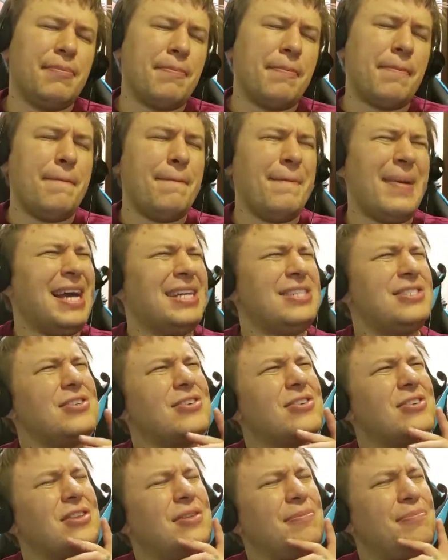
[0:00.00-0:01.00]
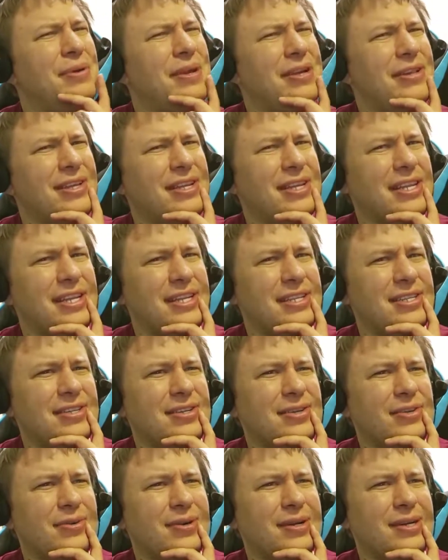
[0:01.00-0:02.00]
magical ability
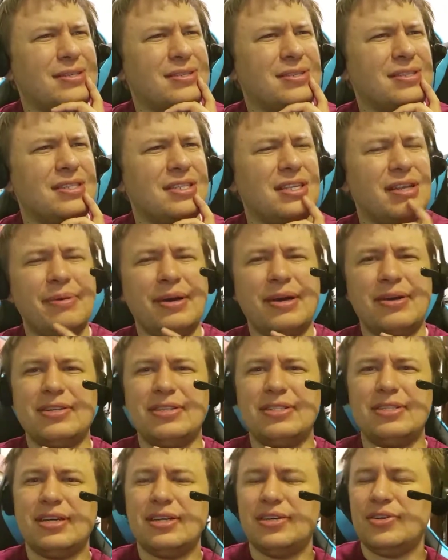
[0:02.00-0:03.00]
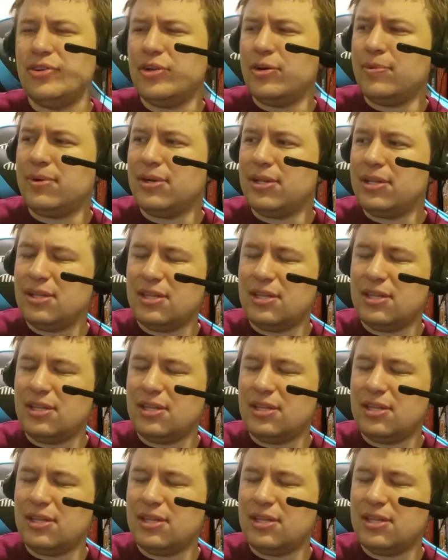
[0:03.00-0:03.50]
to somehow decide, you know what,